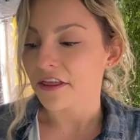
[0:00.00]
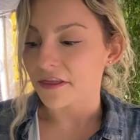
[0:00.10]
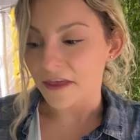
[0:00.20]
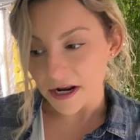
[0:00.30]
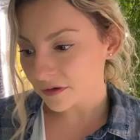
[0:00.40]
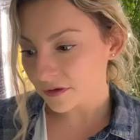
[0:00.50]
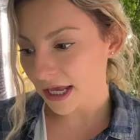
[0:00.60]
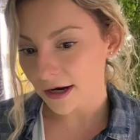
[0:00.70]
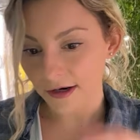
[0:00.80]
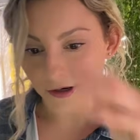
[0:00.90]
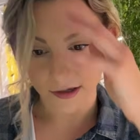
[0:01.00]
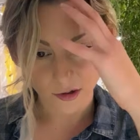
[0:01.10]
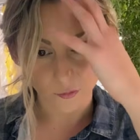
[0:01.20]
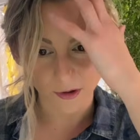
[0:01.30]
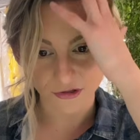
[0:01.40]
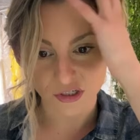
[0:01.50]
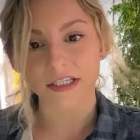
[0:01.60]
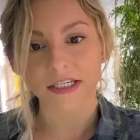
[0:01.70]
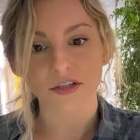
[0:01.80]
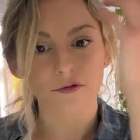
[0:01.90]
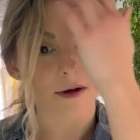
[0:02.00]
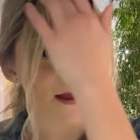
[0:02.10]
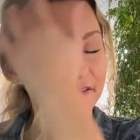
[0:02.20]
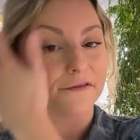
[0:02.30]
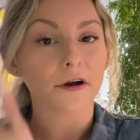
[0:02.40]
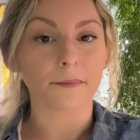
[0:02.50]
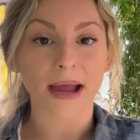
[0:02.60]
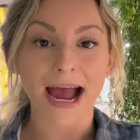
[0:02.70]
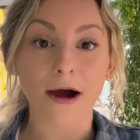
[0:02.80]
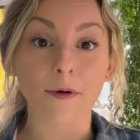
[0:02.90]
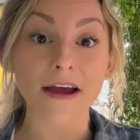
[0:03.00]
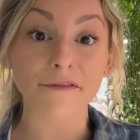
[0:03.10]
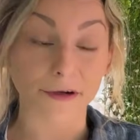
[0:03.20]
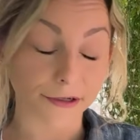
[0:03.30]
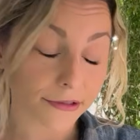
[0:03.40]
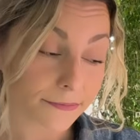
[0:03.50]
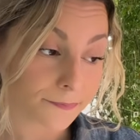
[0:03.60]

they don't care where the source is derived from. However,